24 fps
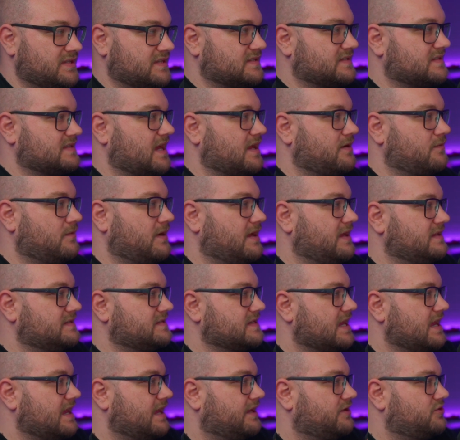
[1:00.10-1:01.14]
sideways
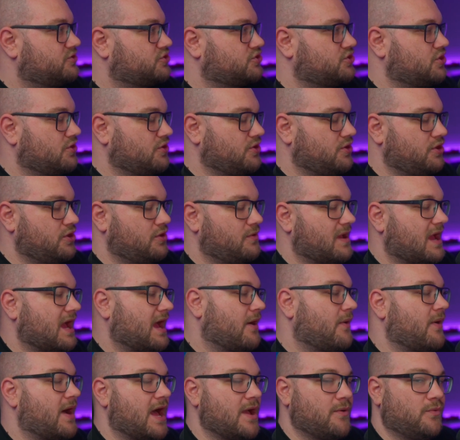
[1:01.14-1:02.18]
and showing you
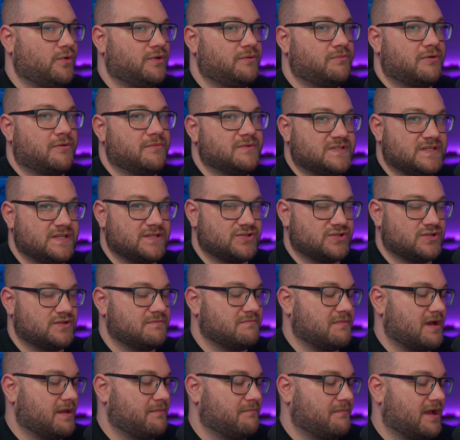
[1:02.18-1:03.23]
how I would position
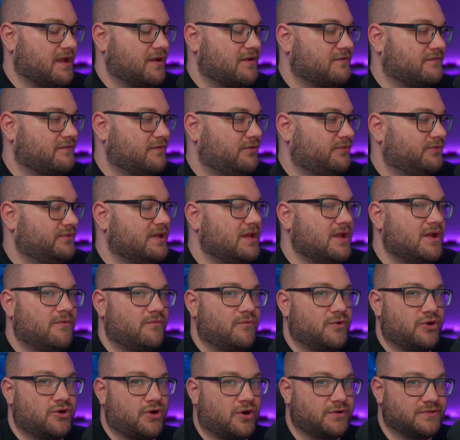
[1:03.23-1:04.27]
my microphone,
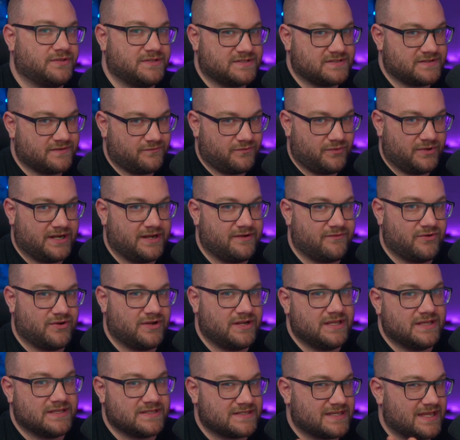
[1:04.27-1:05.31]
regardless of whatever
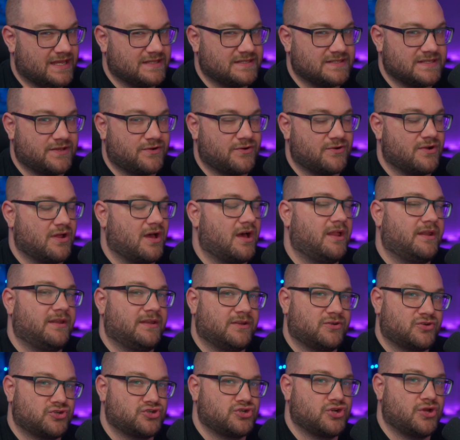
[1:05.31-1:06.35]
it is, headset or not.
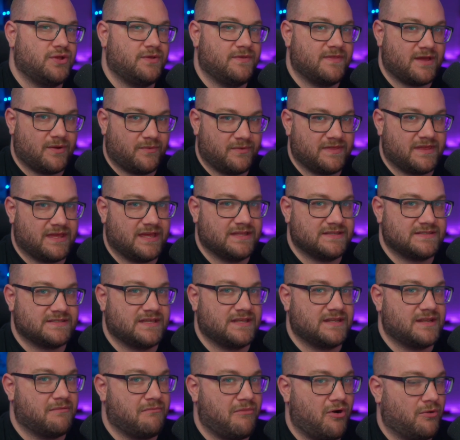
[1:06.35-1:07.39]
I'll show you that with a
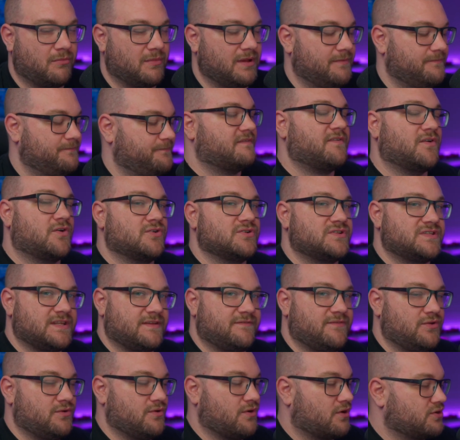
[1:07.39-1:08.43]
headset in a moment. First,
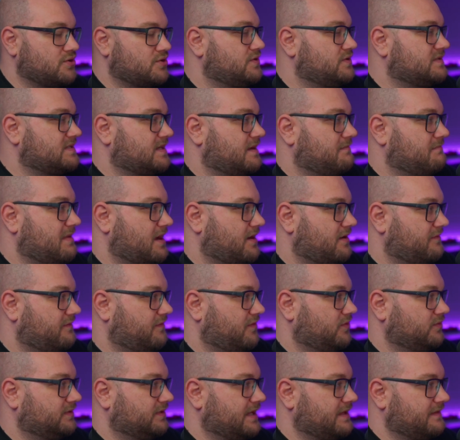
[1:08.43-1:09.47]
if you are using a
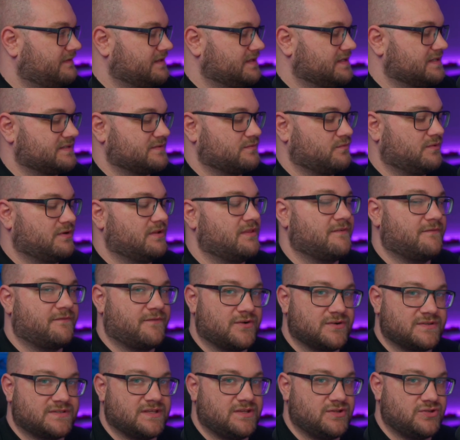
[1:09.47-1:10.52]
microphone like this, one of the
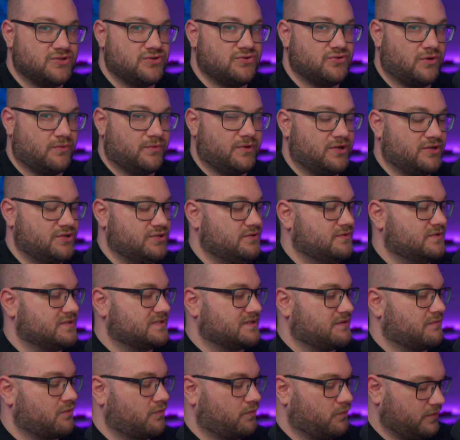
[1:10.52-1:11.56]
first things you don't want to do is
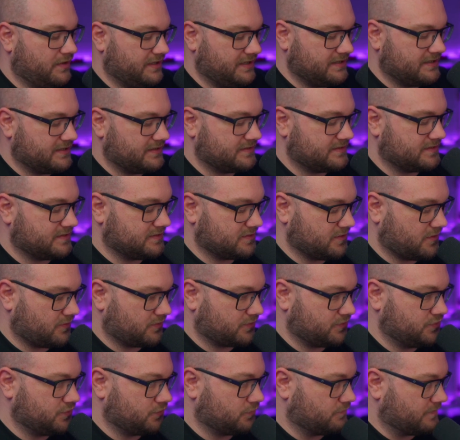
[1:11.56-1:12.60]
number one, to
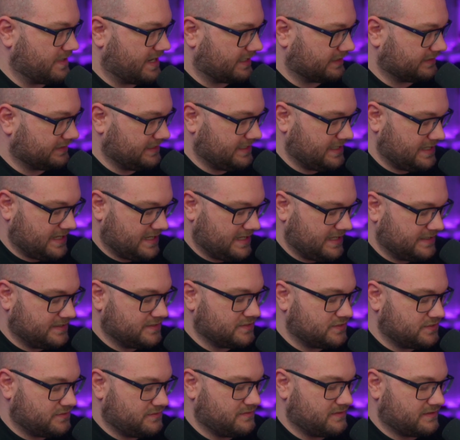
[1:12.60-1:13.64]
talk directly
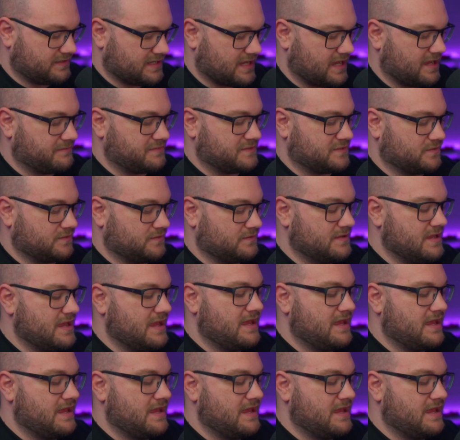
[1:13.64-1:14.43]
into the capsule.